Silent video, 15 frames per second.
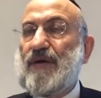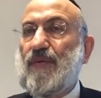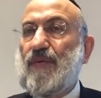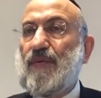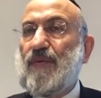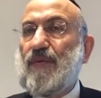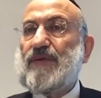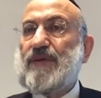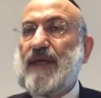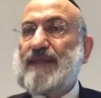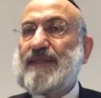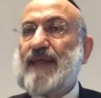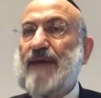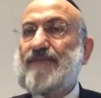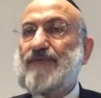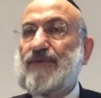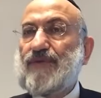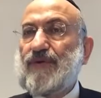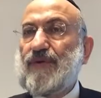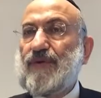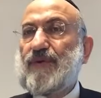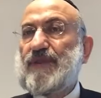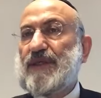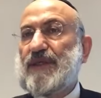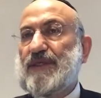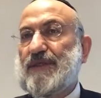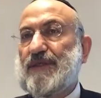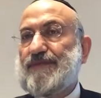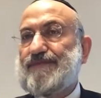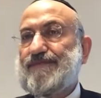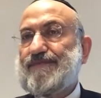What does it have to do with this?